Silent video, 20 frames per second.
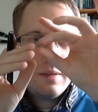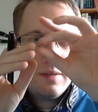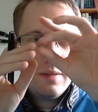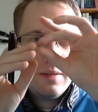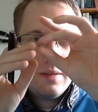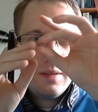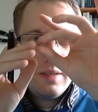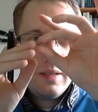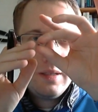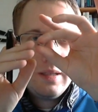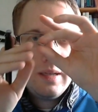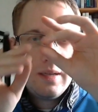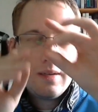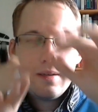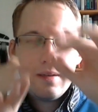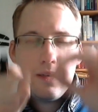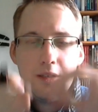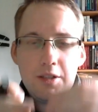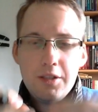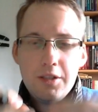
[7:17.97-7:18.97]
You see that?
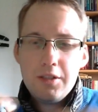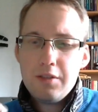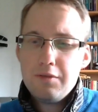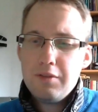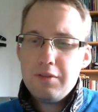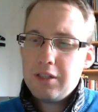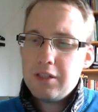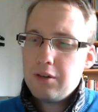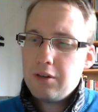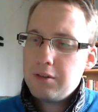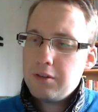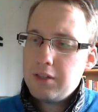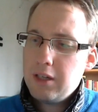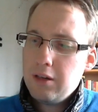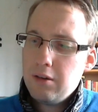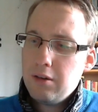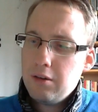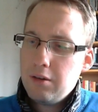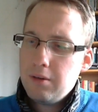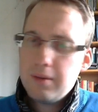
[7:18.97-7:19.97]
Just the Visconti
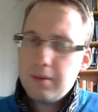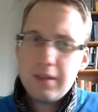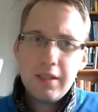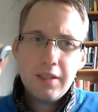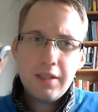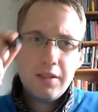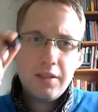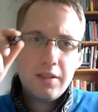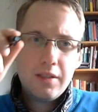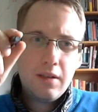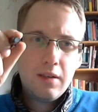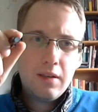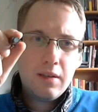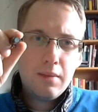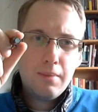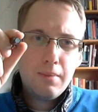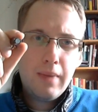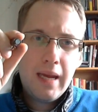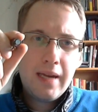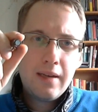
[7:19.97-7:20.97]
logo and here's just a little
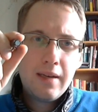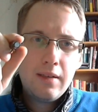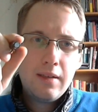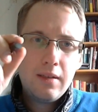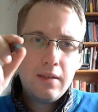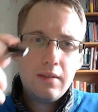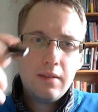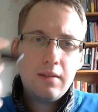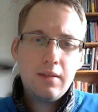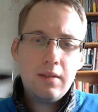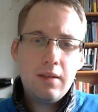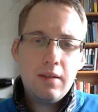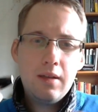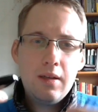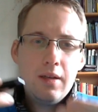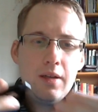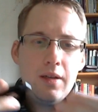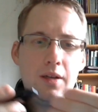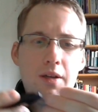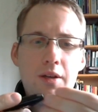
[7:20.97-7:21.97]
magnet.
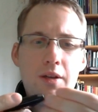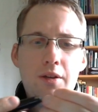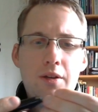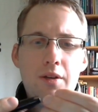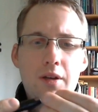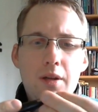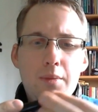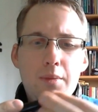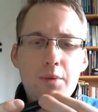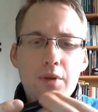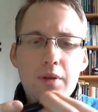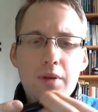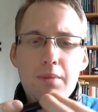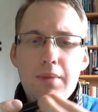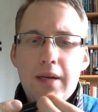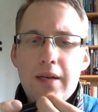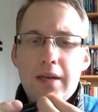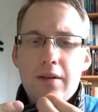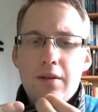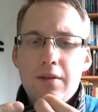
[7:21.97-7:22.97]
I'll put it
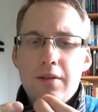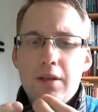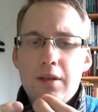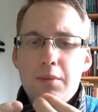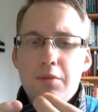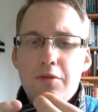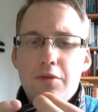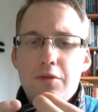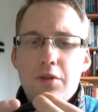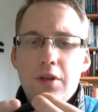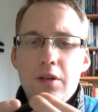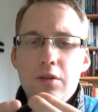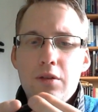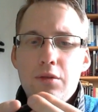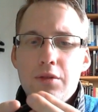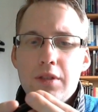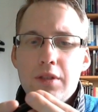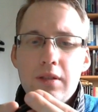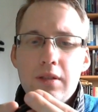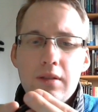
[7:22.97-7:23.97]
back on there before I
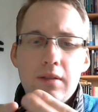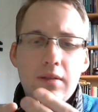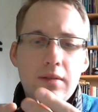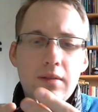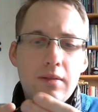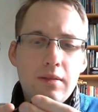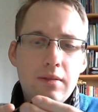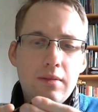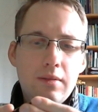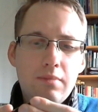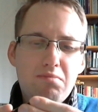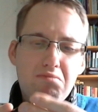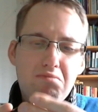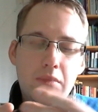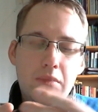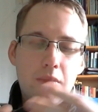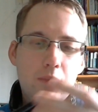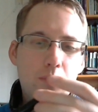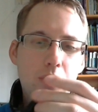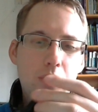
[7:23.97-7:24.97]
lose it
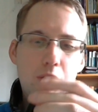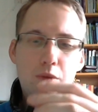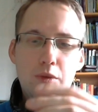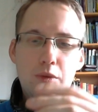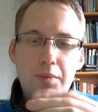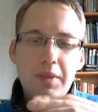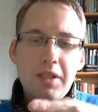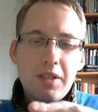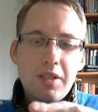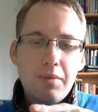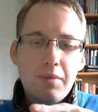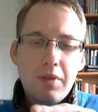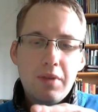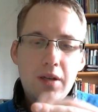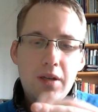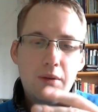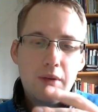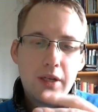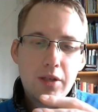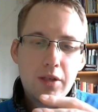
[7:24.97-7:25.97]
which would be something
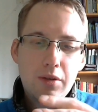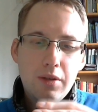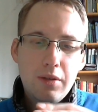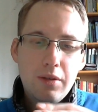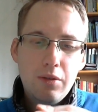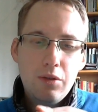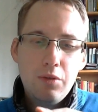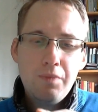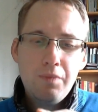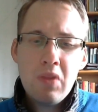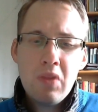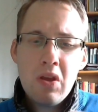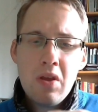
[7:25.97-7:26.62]
I would actually do.